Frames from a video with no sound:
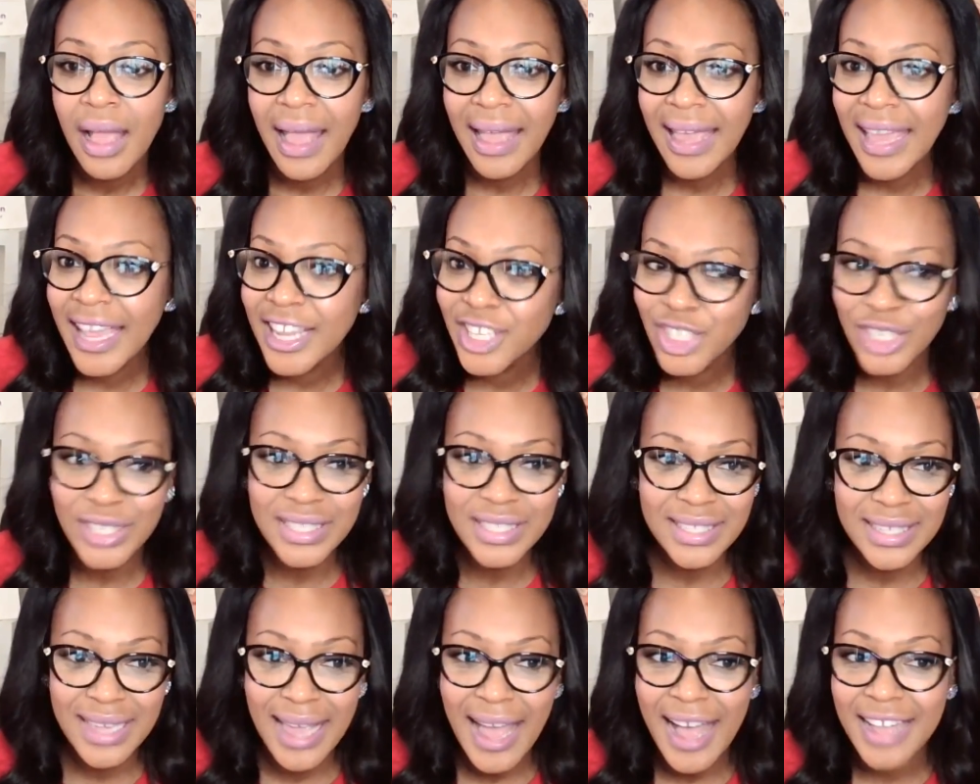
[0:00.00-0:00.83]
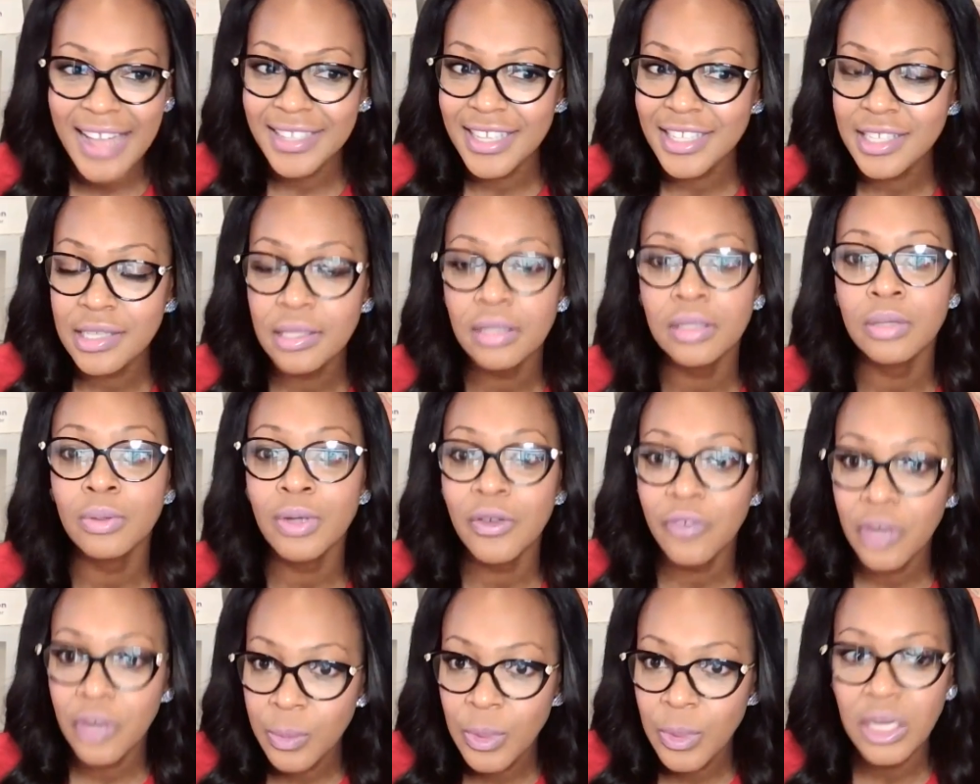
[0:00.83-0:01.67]
agency has a slew
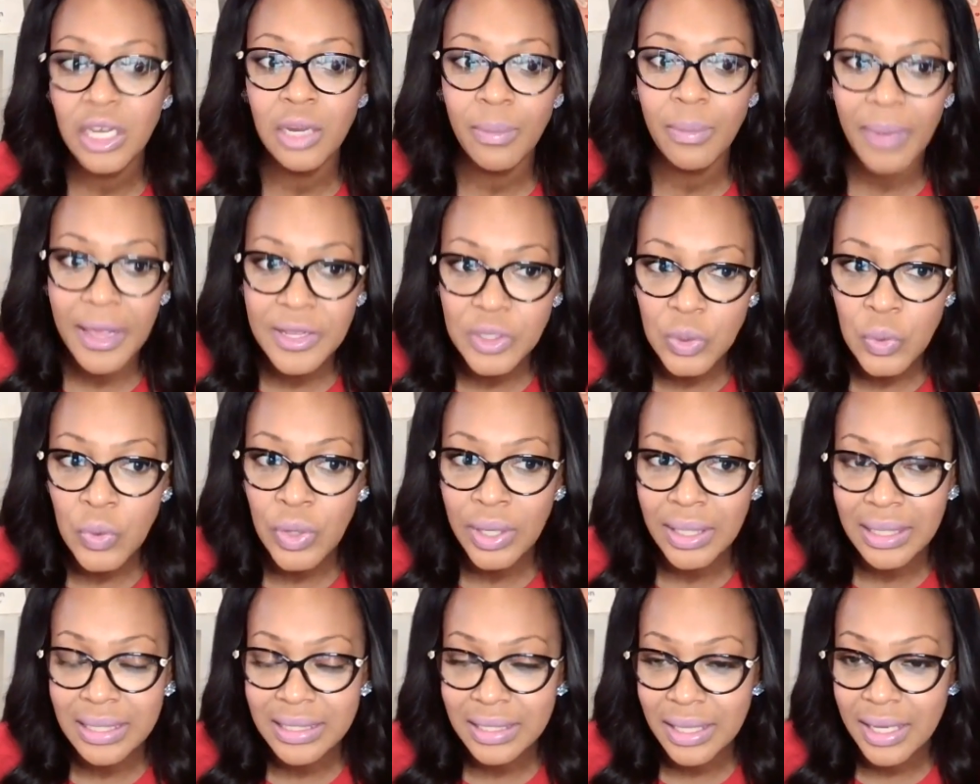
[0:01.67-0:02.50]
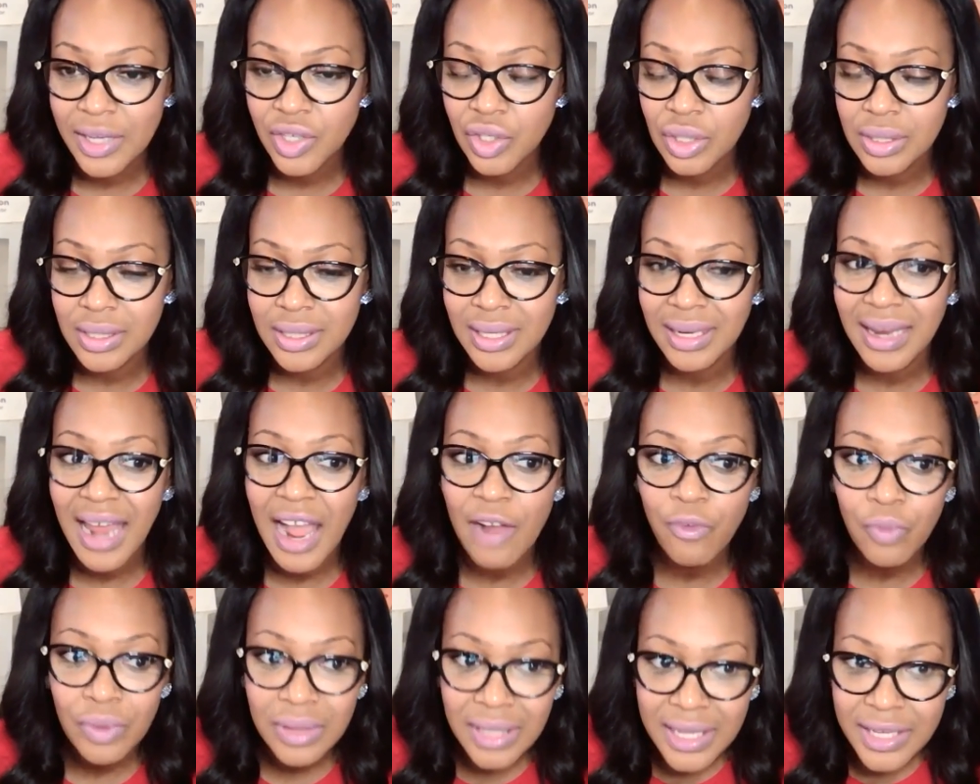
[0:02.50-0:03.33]
of community-based organizations that
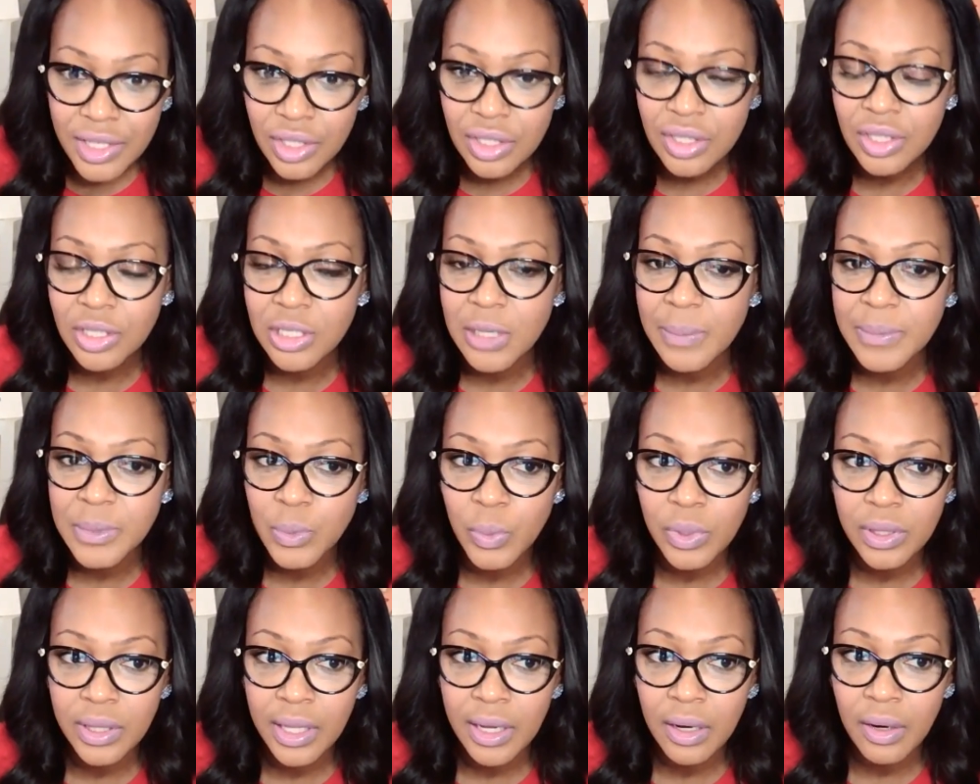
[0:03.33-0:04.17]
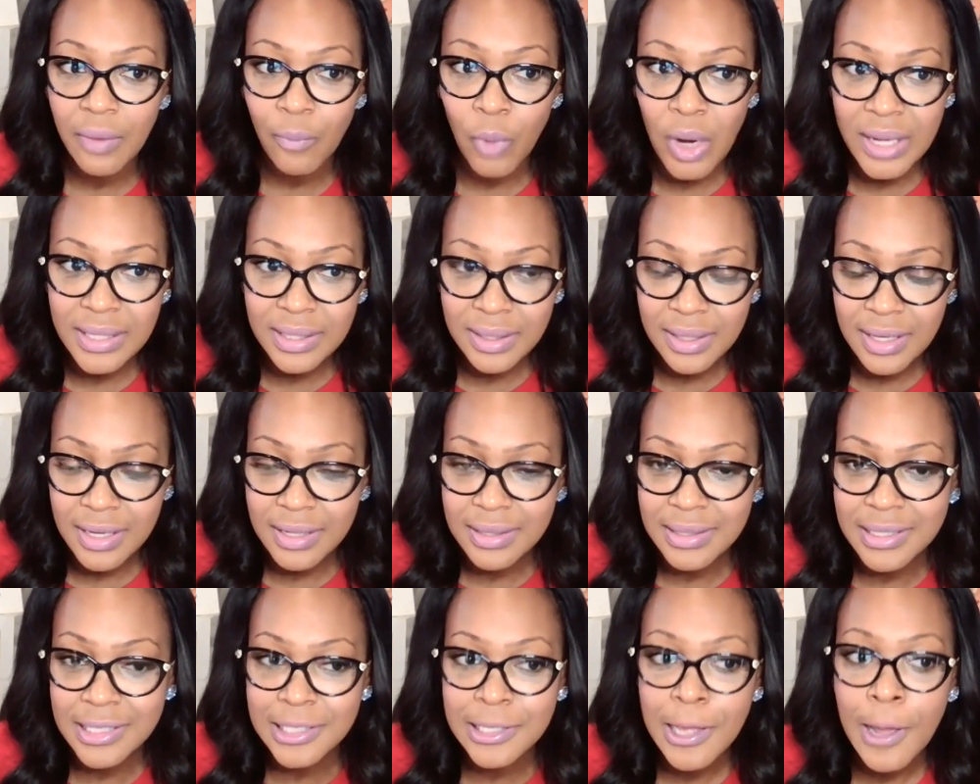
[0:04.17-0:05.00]
have relationships with their
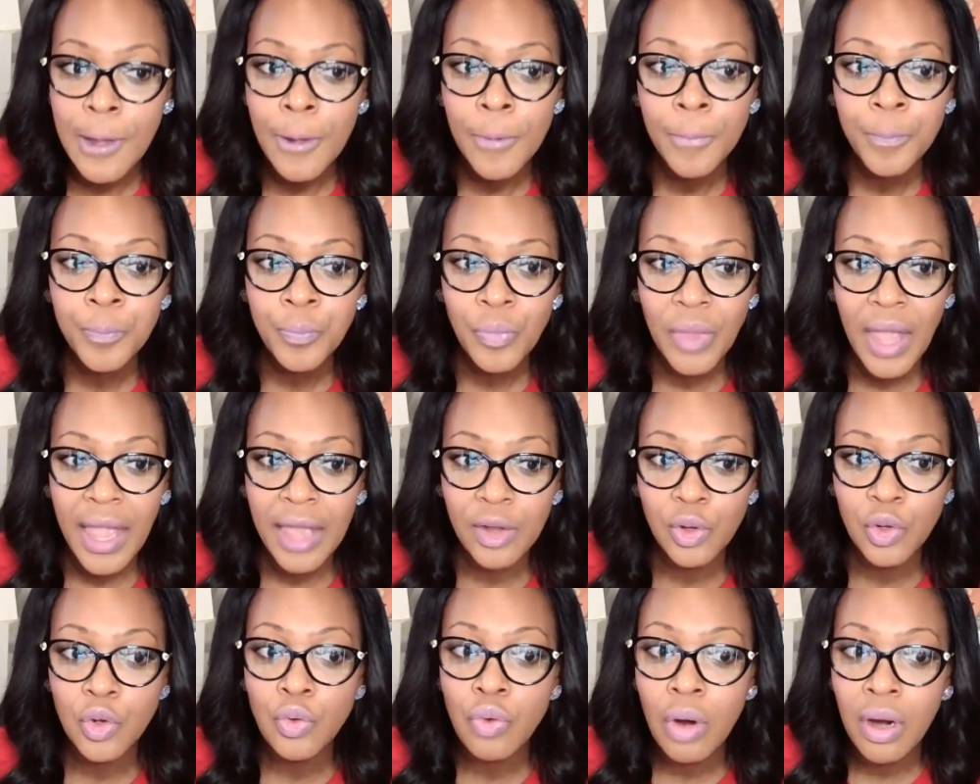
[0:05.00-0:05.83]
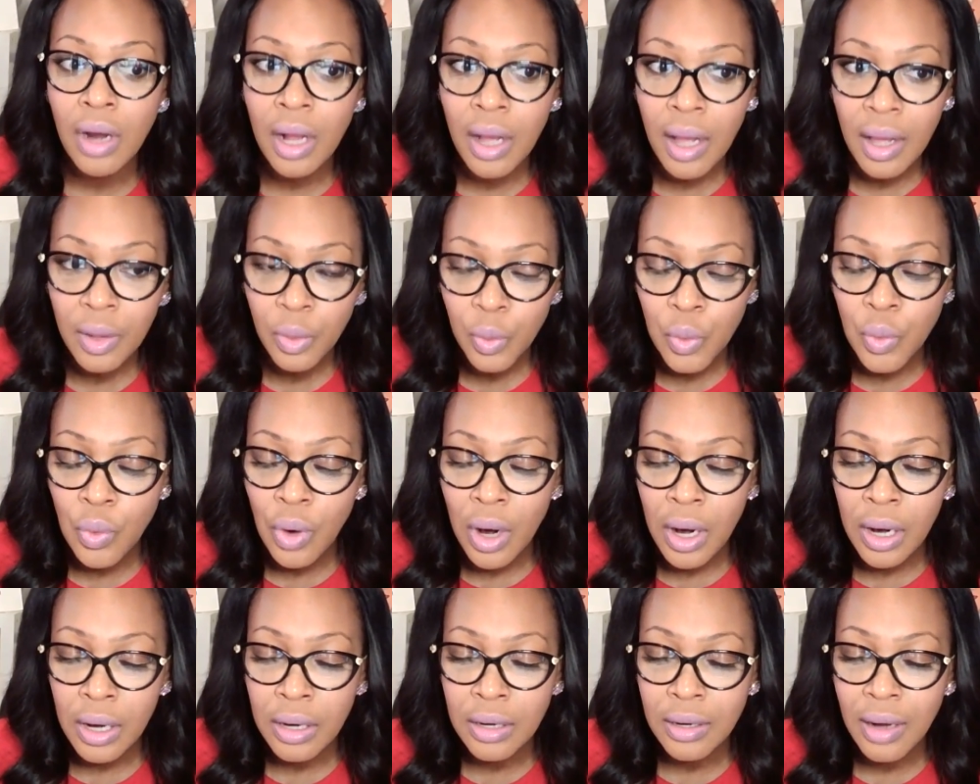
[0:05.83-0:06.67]
residents and who are
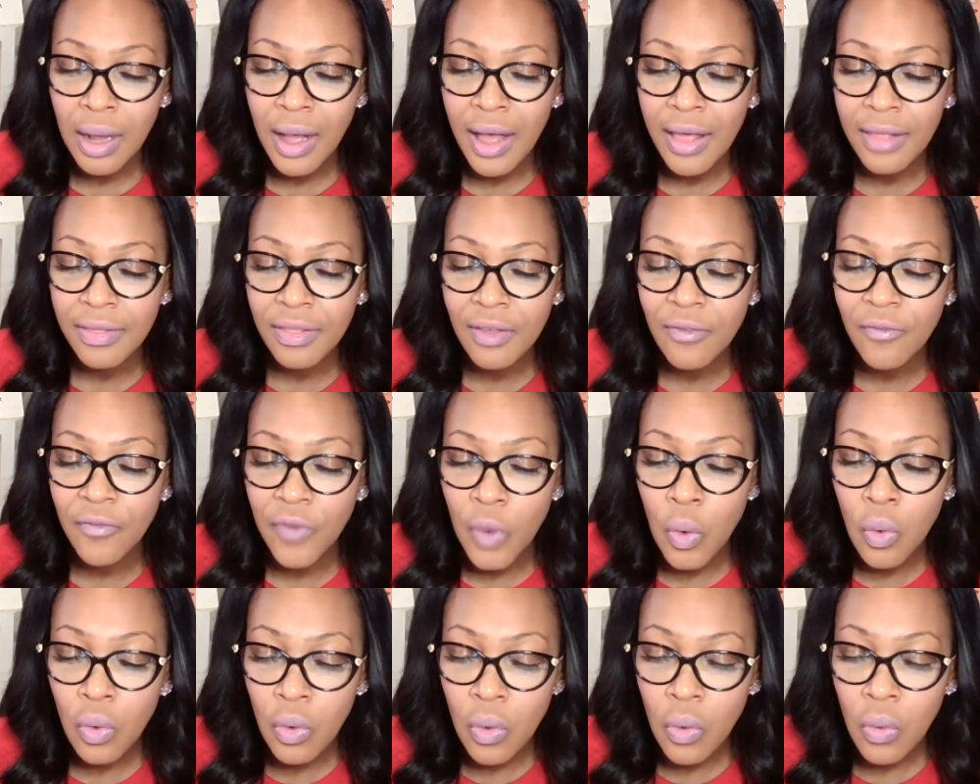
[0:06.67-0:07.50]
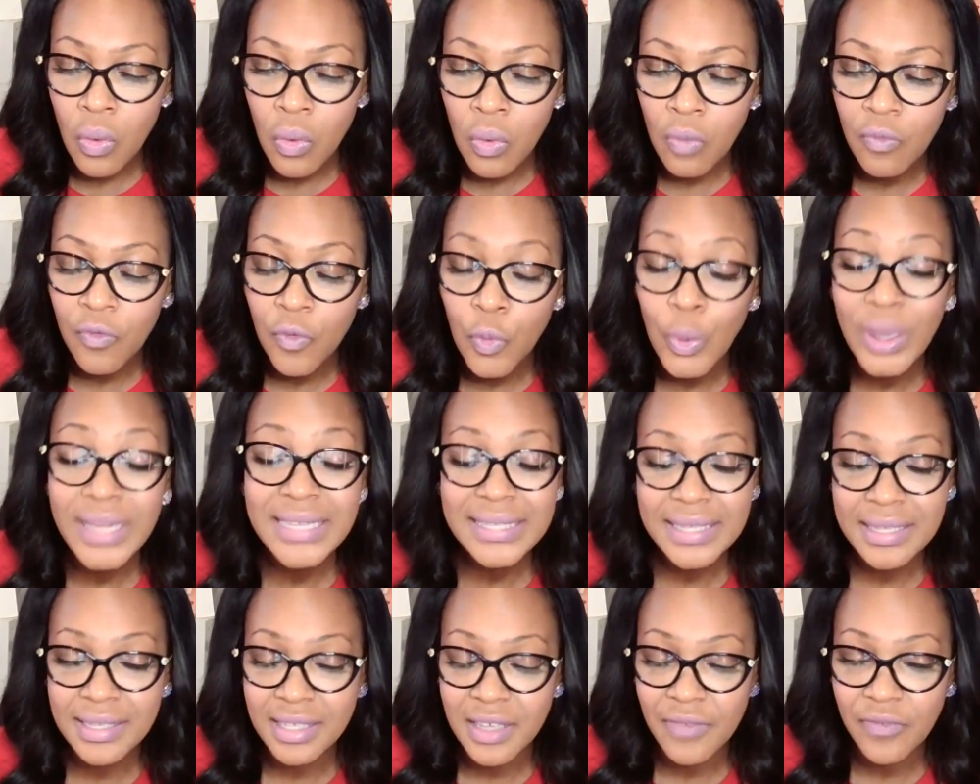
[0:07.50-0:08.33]
the vocal
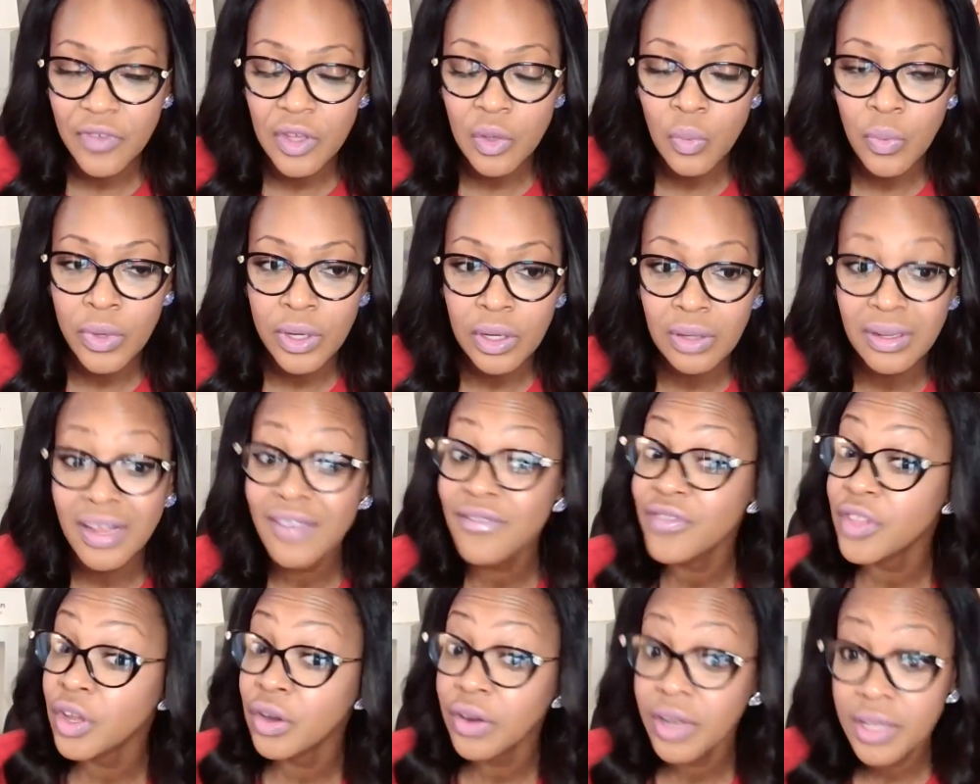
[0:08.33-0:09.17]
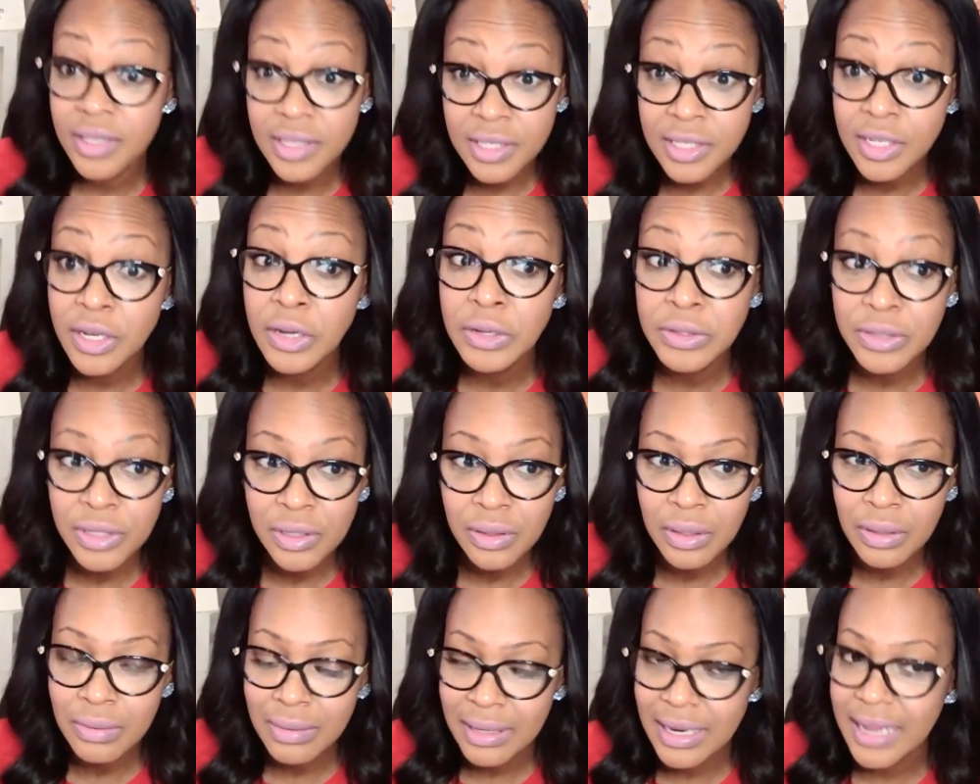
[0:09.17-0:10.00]
voices, if you will, of their concerns
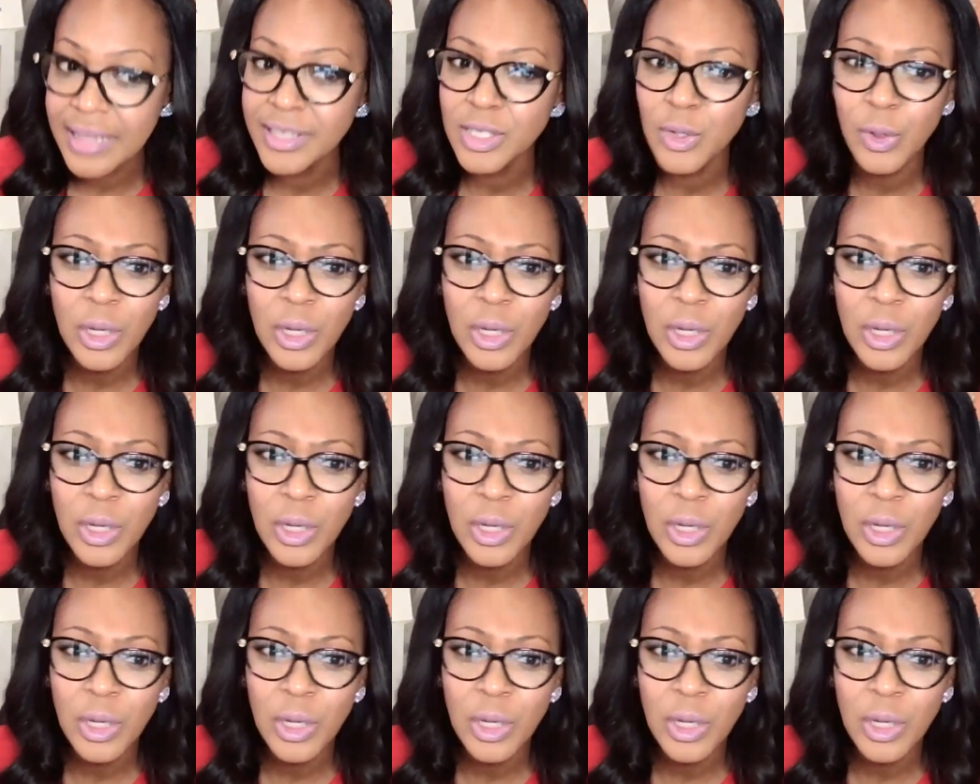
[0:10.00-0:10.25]
and their needs.